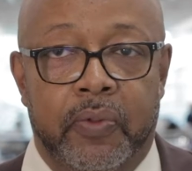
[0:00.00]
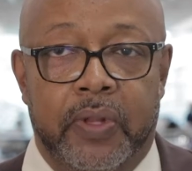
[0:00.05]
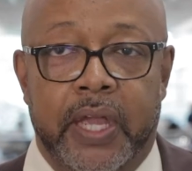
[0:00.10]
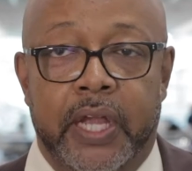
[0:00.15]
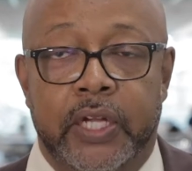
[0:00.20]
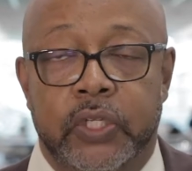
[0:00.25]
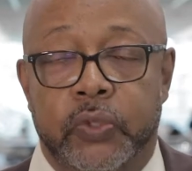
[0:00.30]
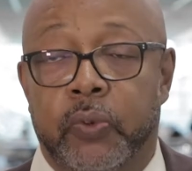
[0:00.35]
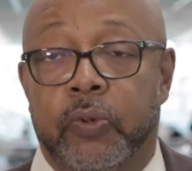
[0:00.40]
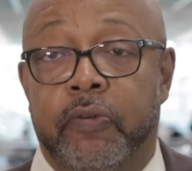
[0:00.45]
with
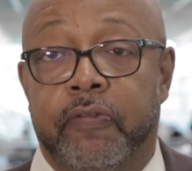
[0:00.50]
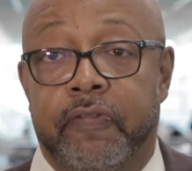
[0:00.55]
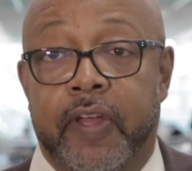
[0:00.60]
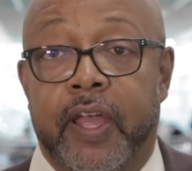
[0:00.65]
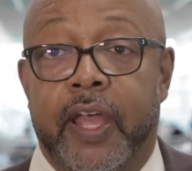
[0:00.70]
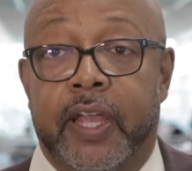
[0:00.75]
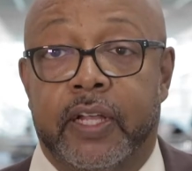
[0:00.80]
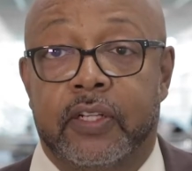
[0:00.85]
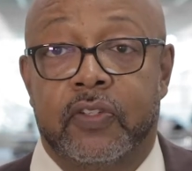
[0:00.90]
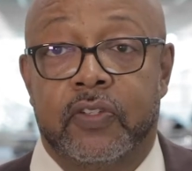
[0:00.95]
actual
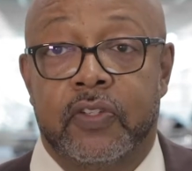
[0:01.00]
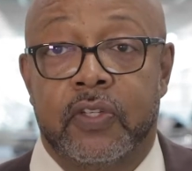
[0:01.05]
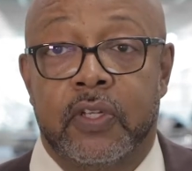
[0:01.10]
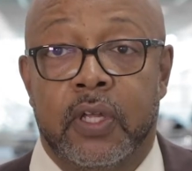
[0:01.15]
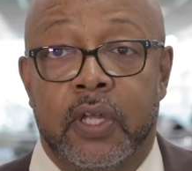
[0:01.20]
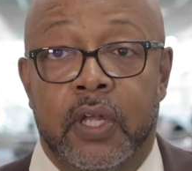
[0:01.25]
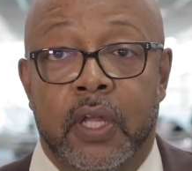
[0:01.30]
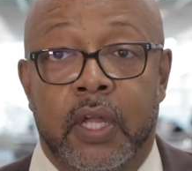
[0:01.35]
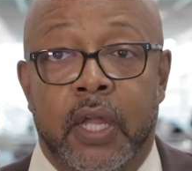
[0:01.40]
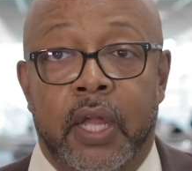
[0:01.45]
facts.
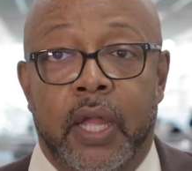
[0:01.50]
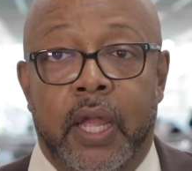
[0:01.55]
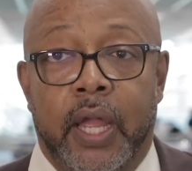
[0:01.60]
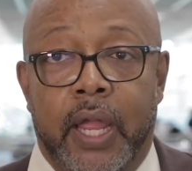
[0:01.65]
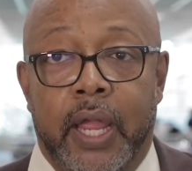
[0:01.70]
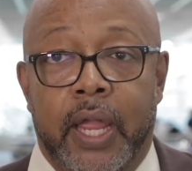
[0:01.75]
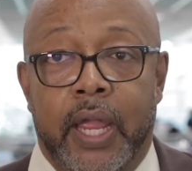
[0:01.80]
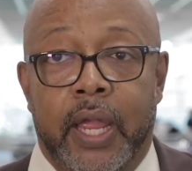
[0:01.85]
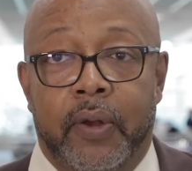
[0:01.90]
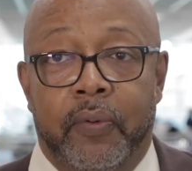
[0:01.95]

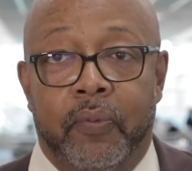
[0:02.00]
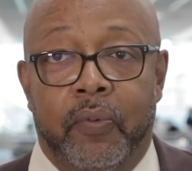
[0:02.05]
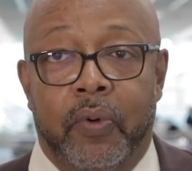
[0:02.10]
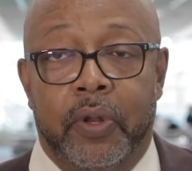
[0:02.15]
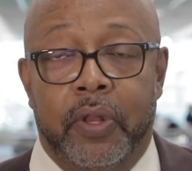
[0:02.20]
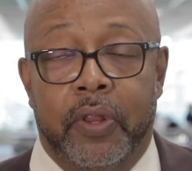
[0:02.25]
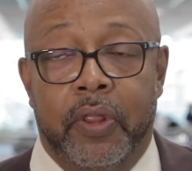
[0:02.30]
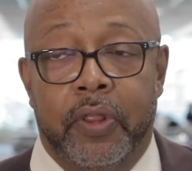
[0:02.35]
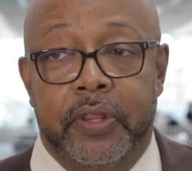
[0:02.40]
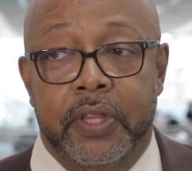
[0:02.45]
And
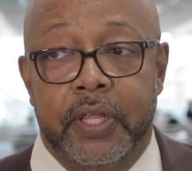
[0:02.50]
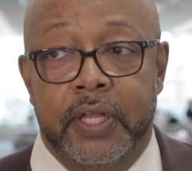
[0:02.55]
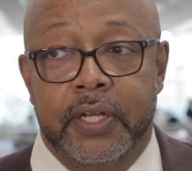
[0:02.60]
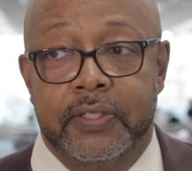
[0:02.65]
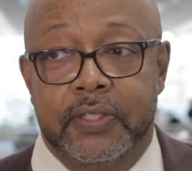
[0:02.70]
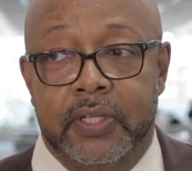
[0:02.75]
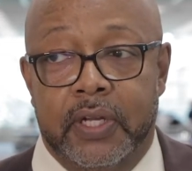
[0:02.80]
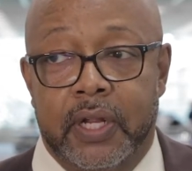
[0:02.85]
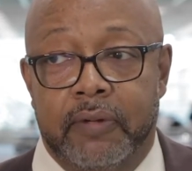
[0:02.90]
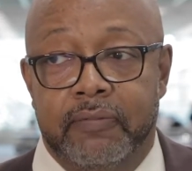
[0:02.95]
one of the
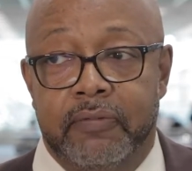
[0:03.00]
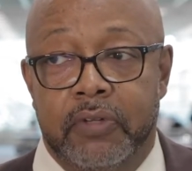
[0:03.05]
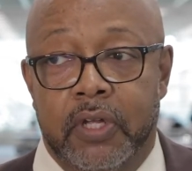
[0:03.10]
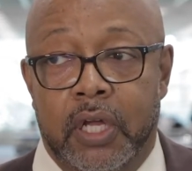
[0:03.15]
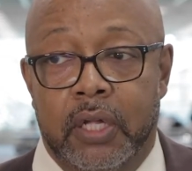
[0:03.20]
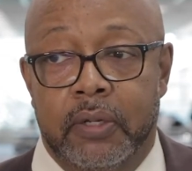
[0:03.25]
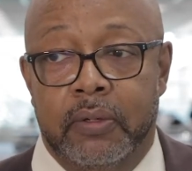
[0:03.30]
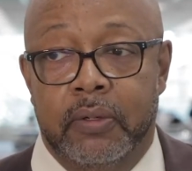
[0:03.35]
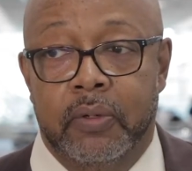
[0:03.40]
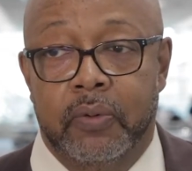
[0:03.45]
things that I've
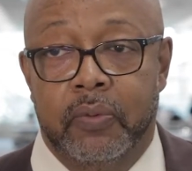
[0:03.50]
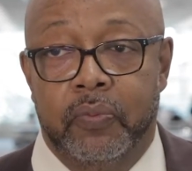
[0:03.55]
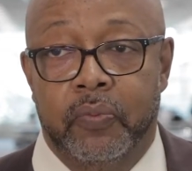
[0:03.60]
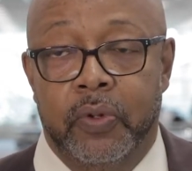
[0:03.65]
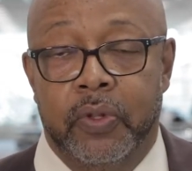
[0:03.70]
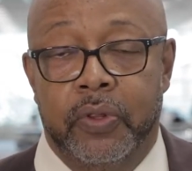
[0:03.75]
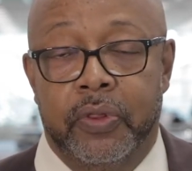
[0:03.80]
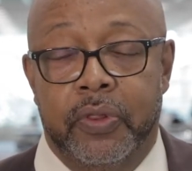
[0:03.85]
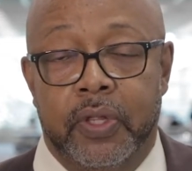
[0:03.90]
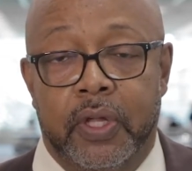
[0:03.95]
done
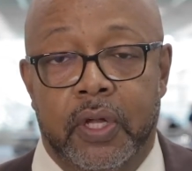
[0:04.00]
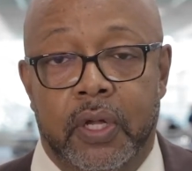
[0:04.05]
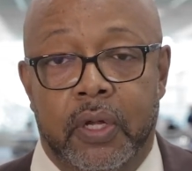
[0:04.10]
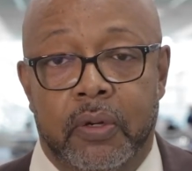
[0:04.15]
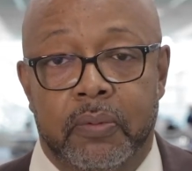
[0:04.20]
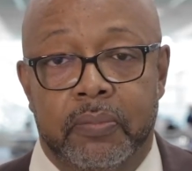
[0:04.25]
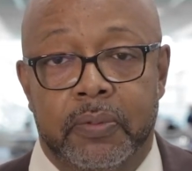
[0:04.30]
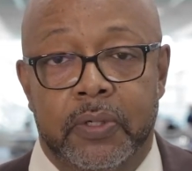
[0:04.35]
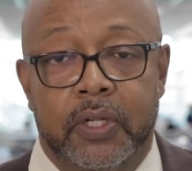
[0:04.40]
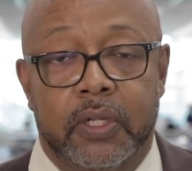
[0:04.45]
with
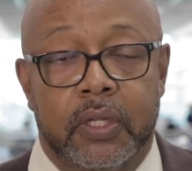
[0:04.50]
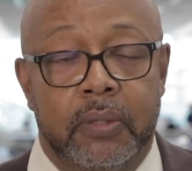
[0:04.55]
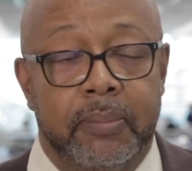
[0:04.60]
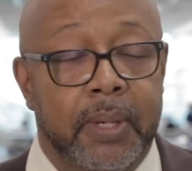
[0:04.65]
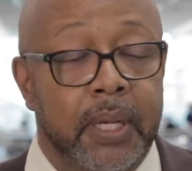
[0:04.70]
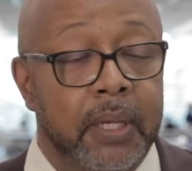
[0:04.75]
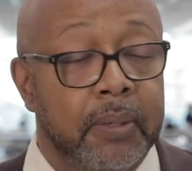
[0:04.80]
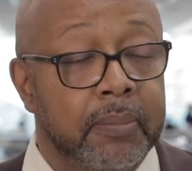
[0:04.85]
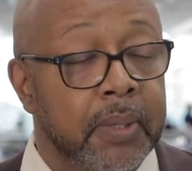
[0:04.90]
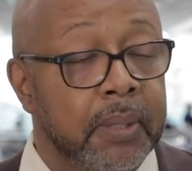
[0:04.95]
particularly
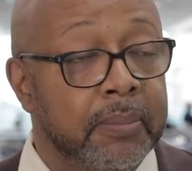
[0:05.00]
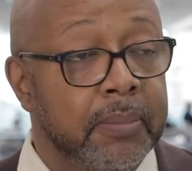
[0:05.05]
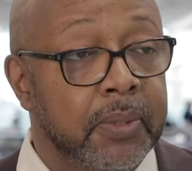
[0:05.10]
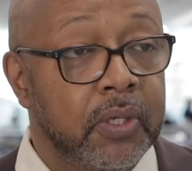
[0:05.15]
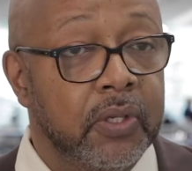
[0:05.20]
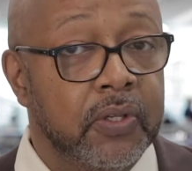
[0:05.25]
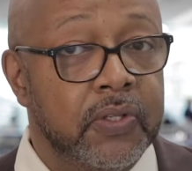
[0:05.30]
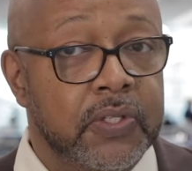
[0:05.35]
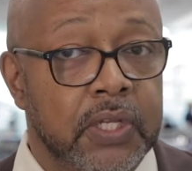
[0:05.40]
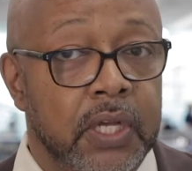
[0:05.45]
my
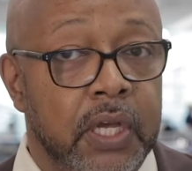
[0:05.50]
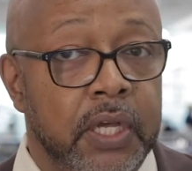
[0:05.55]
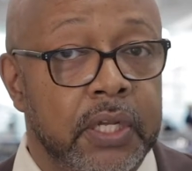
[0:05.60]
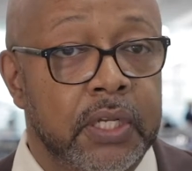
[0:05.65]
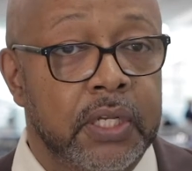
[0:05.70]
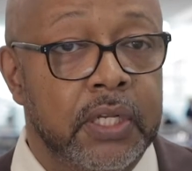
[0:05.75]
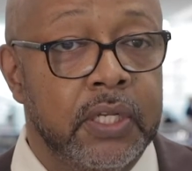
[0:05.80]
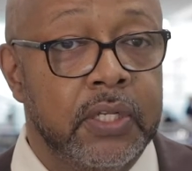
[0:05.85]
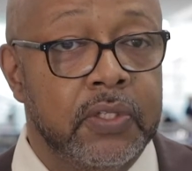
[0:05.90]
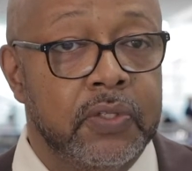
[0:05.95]
middle son
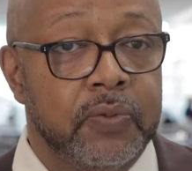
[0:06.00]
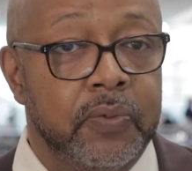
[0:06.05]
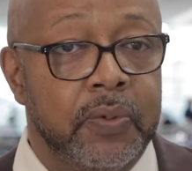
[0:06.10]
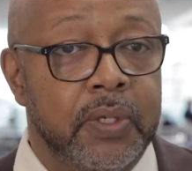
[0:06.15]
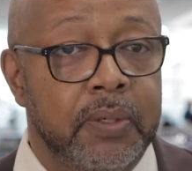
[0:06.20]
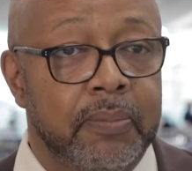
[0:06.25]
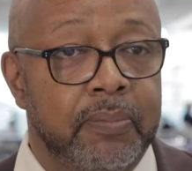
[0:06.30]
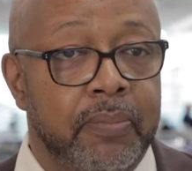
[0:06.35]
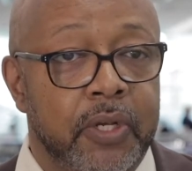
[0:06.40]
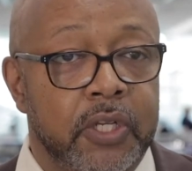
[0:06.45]
is when
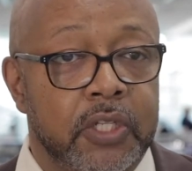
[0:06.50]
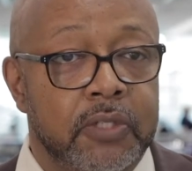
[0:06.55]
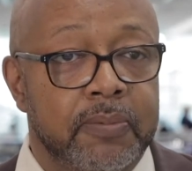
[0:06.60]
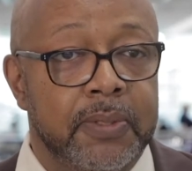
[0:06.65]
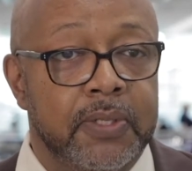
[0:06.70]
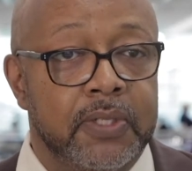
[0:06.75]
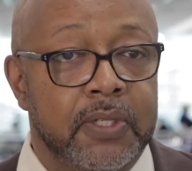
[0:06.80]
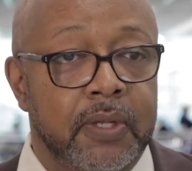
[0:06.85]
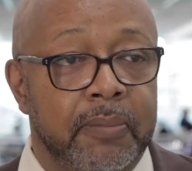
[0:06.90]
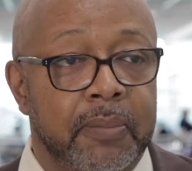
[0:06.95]
he brings
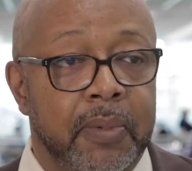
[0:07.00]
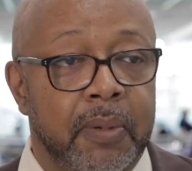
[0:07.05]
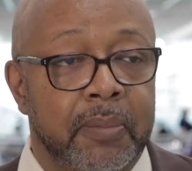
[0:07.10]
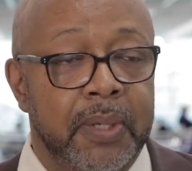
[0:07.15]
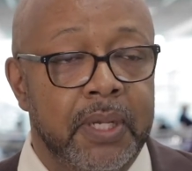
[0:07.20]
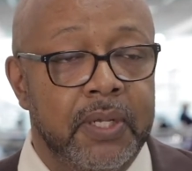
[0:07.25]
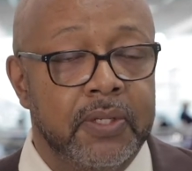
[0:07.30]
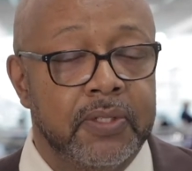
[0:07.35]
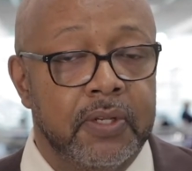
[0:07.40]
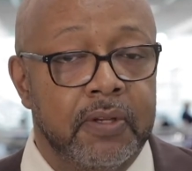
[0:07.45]
me some
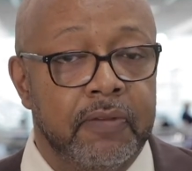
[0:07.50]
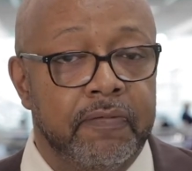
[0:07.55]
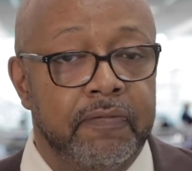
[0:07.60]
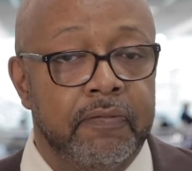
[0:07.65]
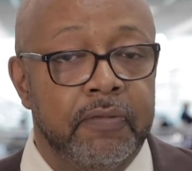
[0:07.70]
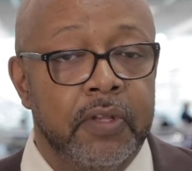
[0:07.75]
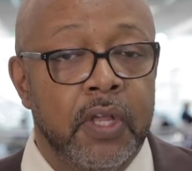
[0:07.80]
amazing